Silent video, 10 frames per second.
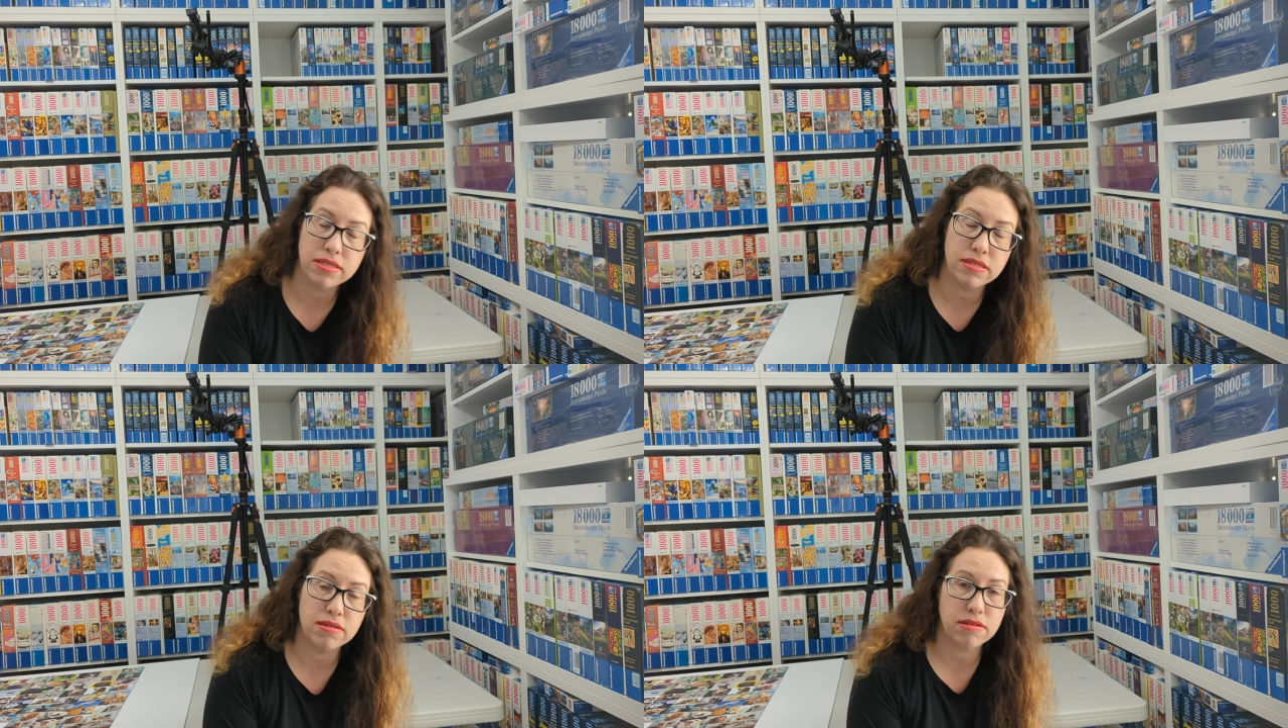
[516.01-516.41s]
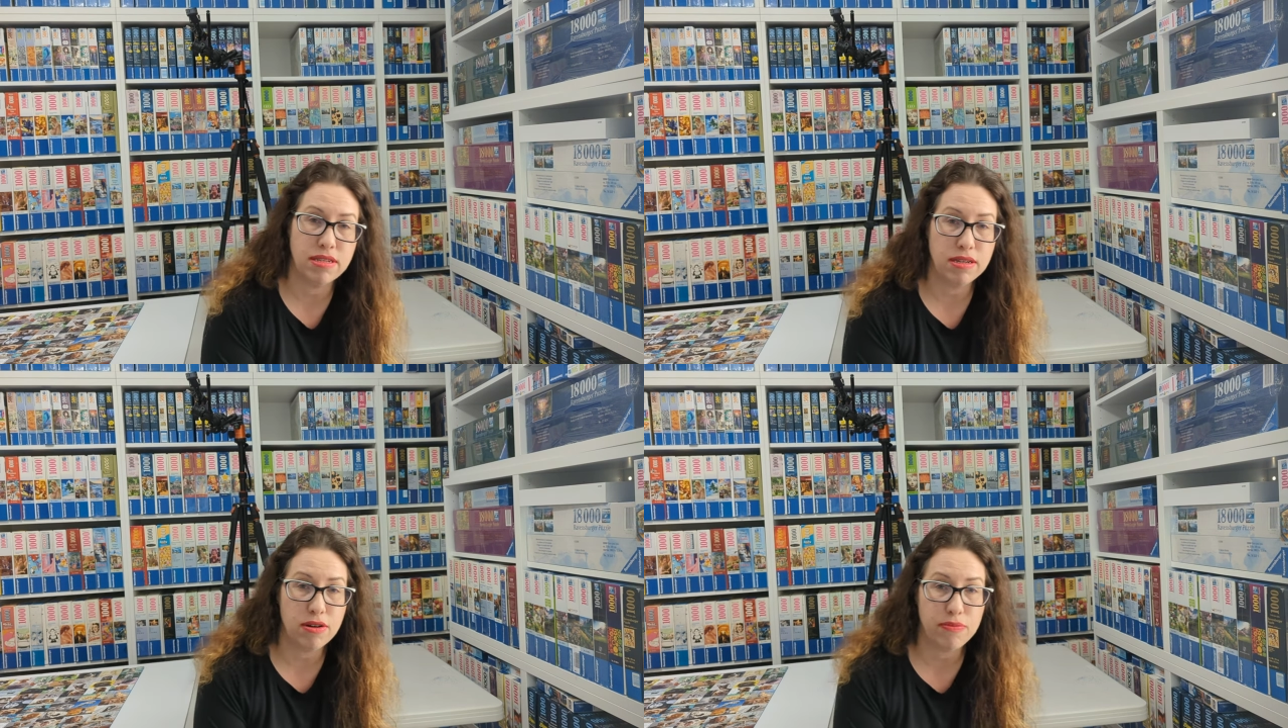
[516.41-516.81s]
and they're
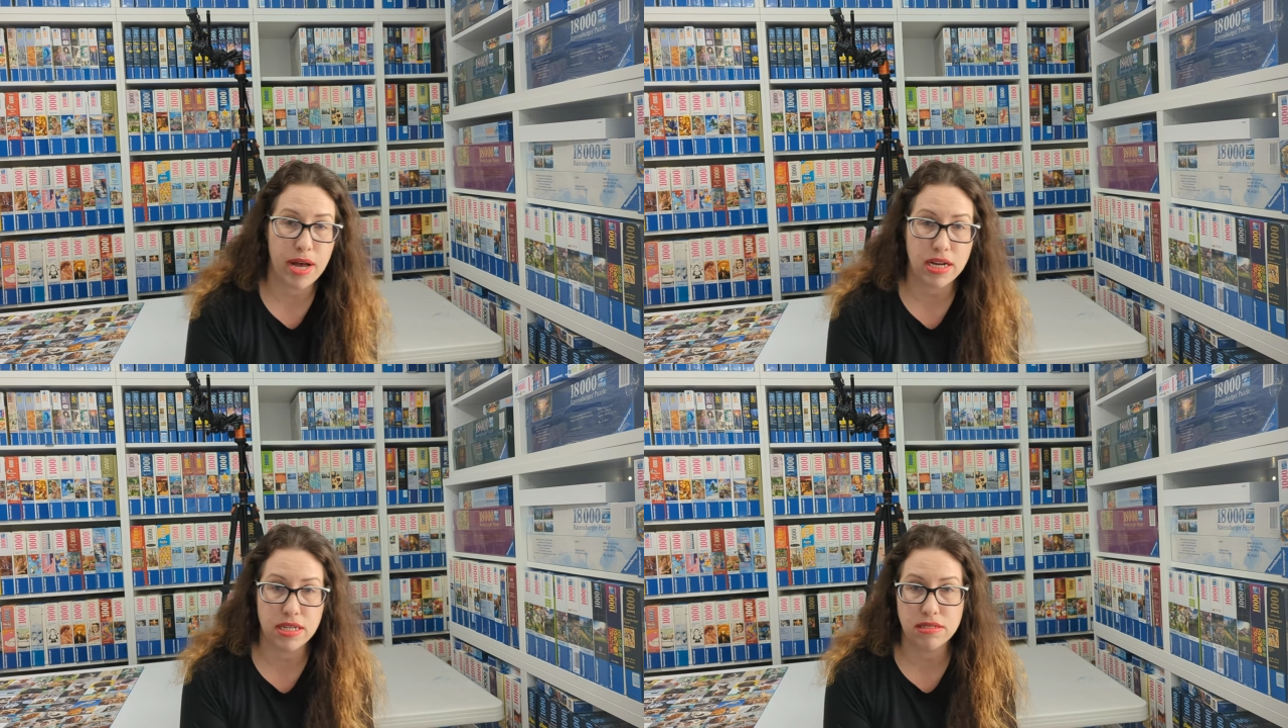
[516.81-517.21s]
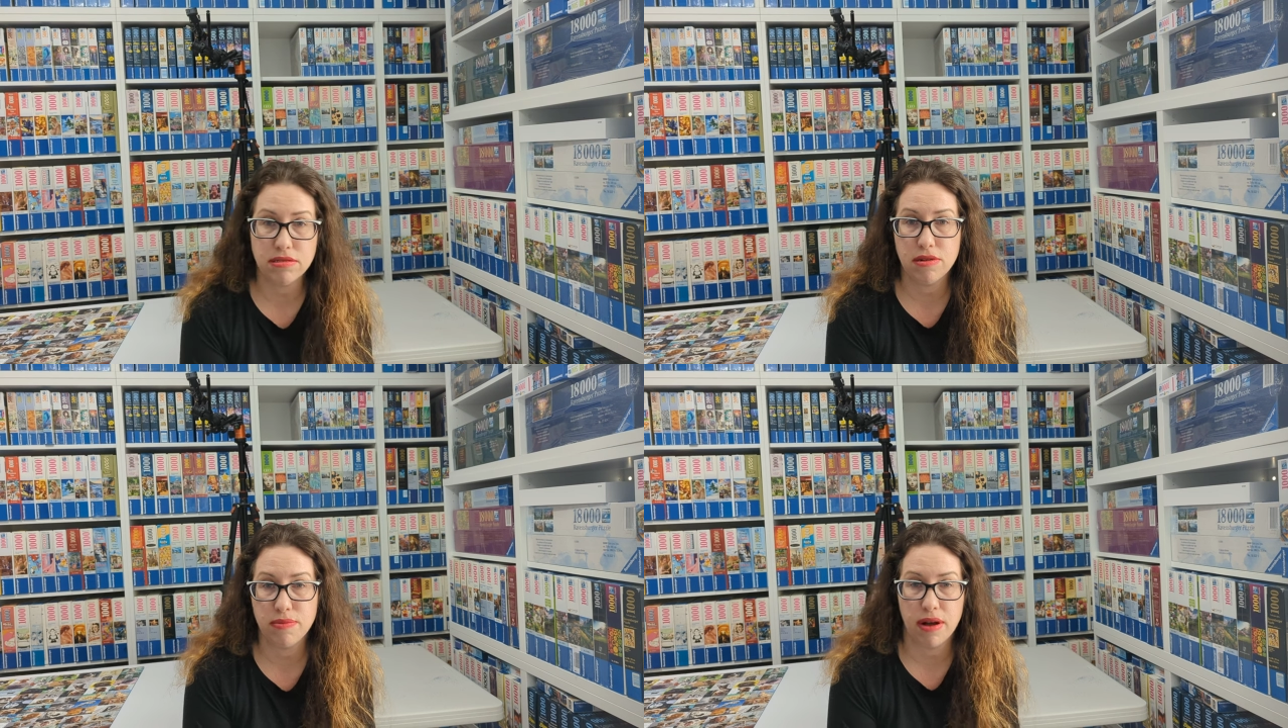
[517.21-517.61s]
going to go back into
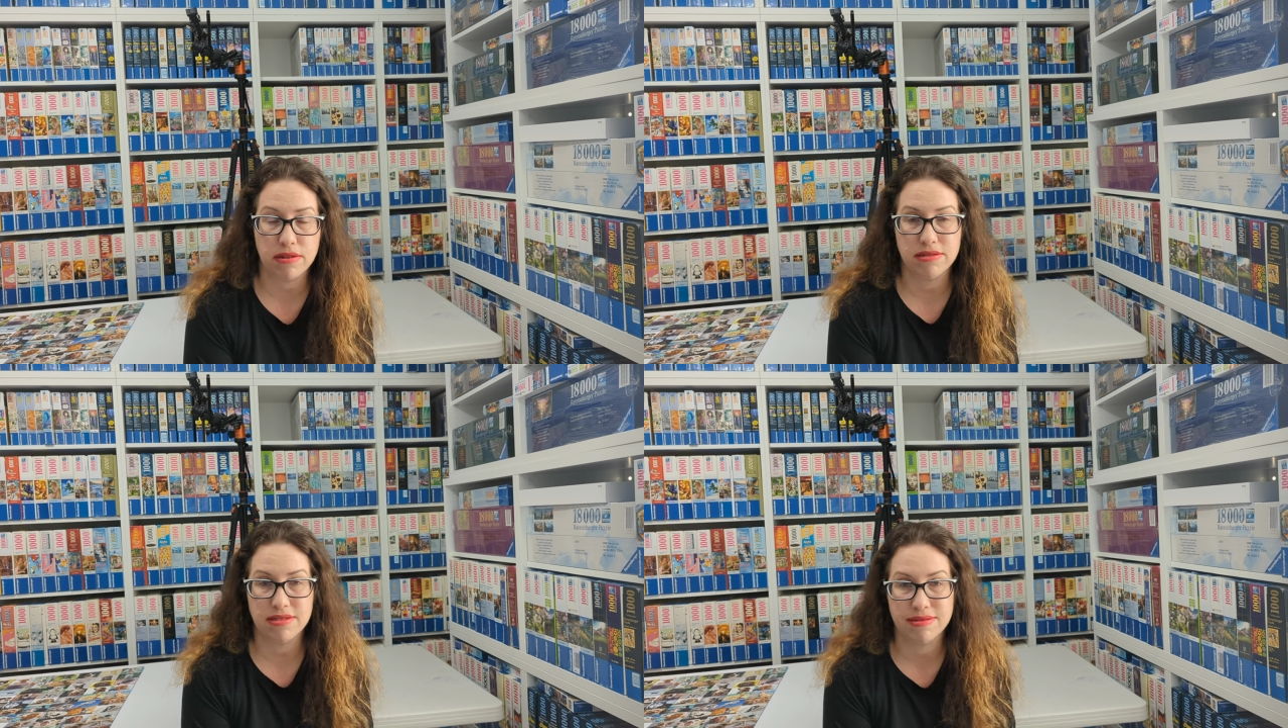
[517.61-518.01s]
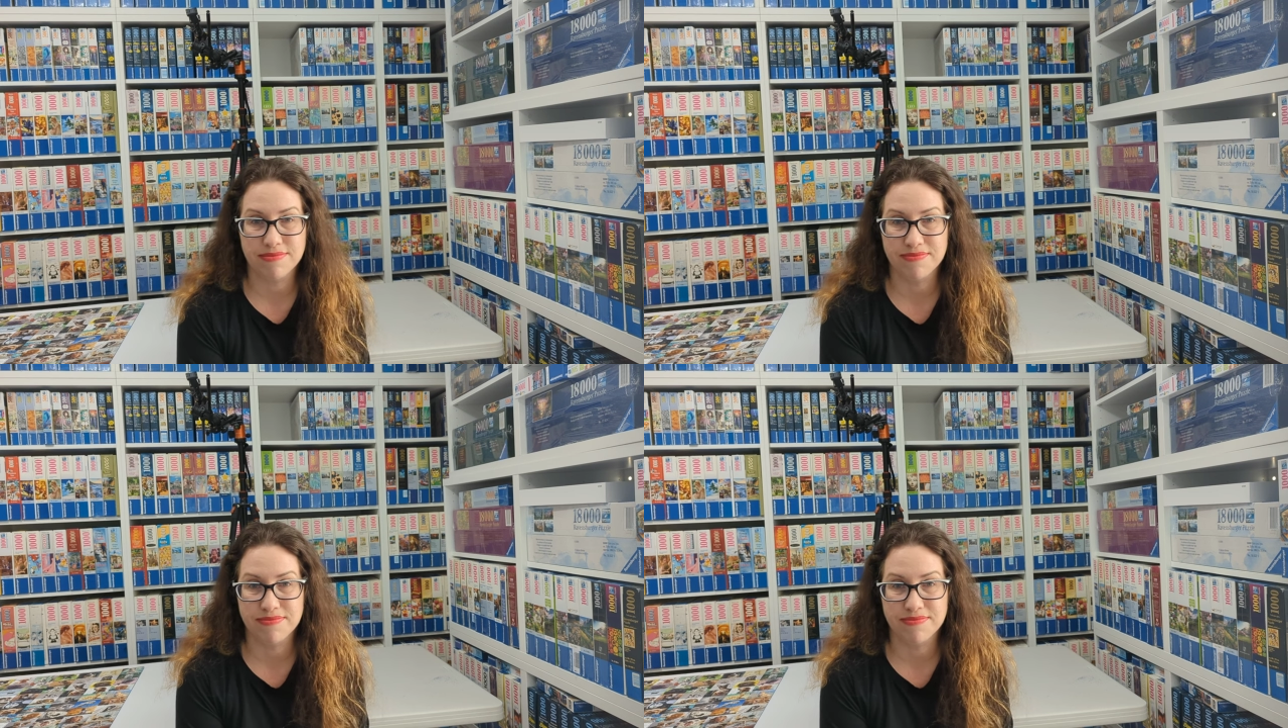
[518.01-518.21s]
their boxes.